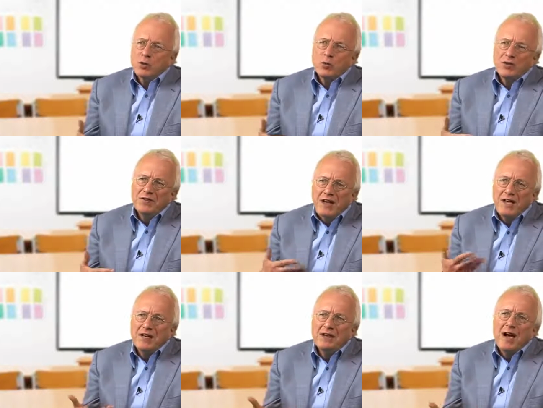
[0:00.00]
will
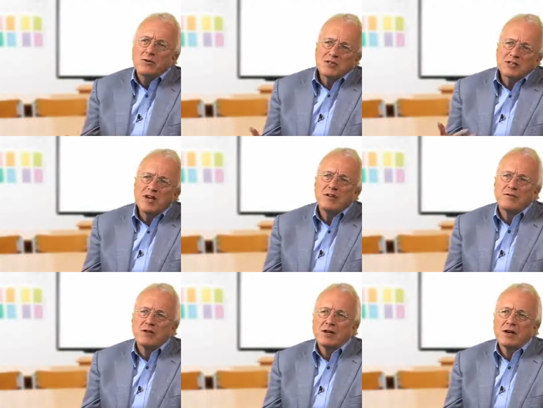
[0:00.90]
need outside
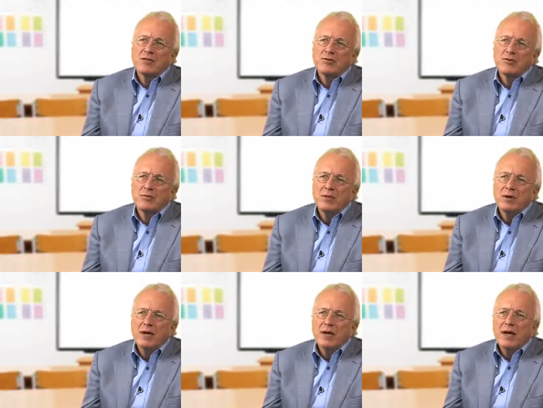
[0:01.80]
of the classroom
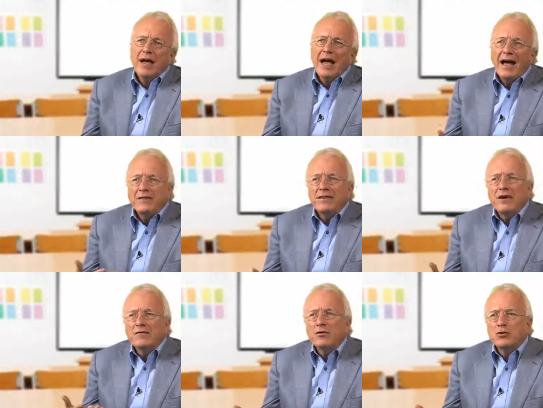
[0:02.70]
and in
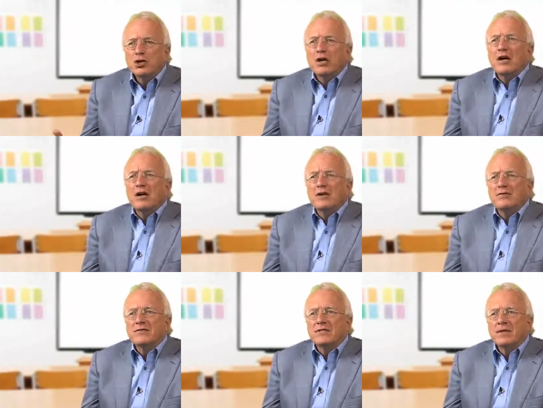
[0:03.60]
their future
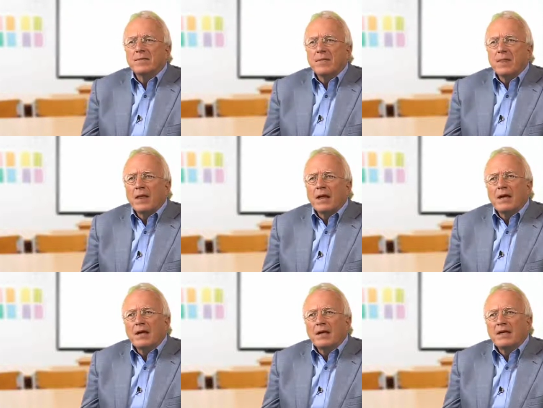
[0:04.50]
lives.
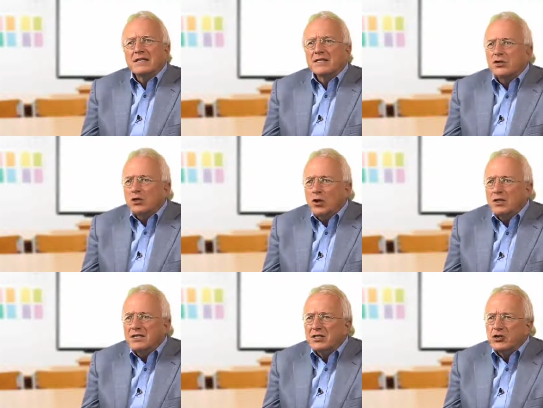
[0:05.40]
There's a
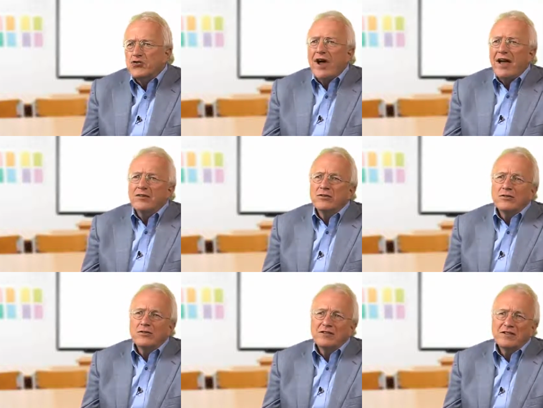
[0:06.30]
solid strand
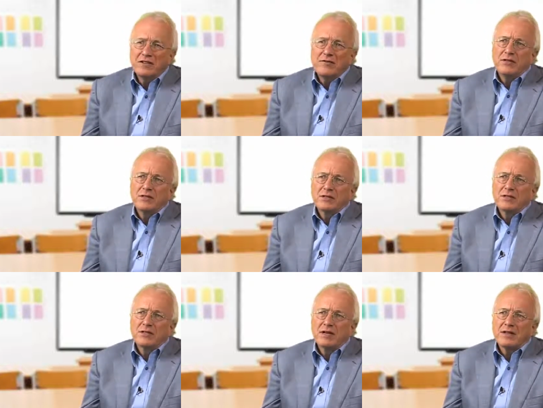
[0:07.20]
of
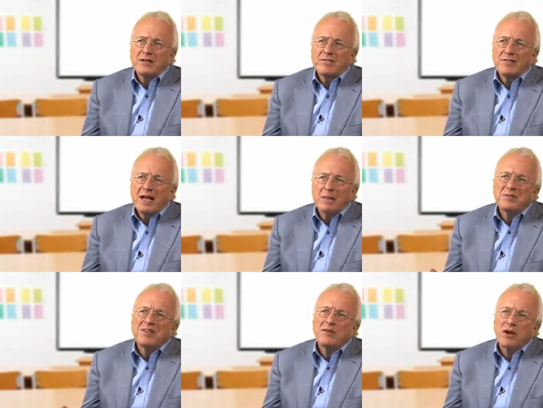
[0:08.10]
activities that
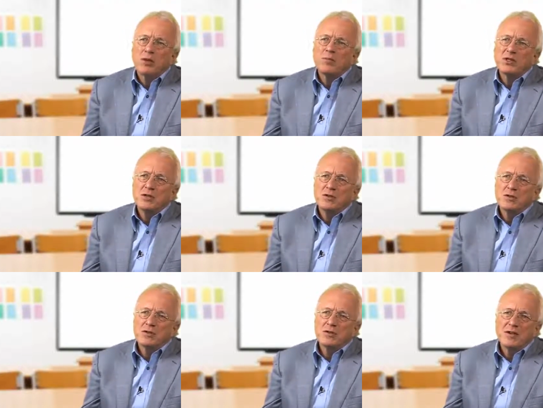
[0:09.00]
help develop
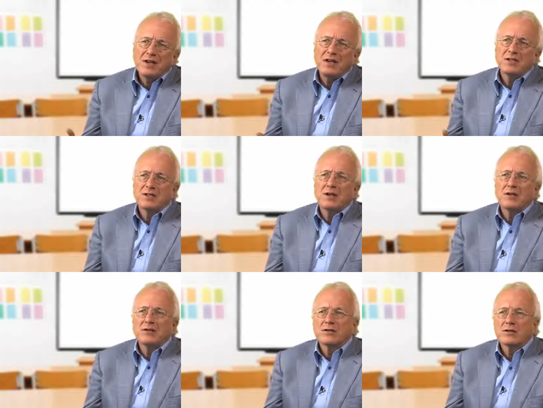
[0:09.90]
students' thinking
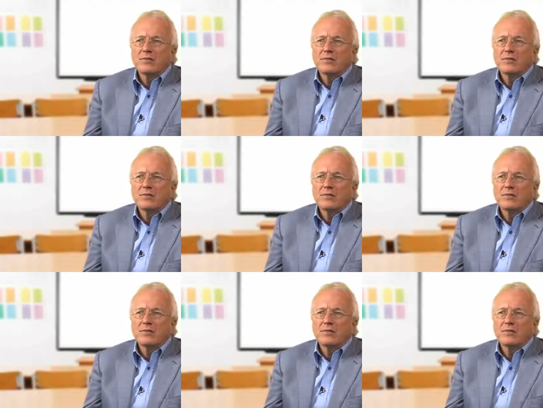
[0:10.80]
skills.